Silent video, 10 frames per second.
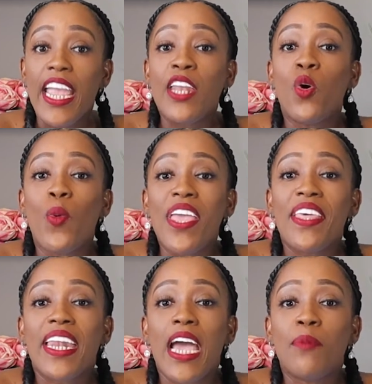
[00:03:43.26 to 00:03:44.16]
in a way
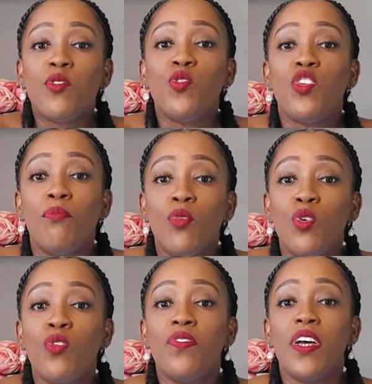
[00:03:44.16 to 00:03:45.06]
that helps you to
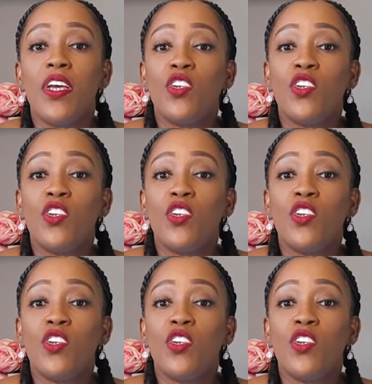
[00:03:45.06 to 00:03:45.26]
move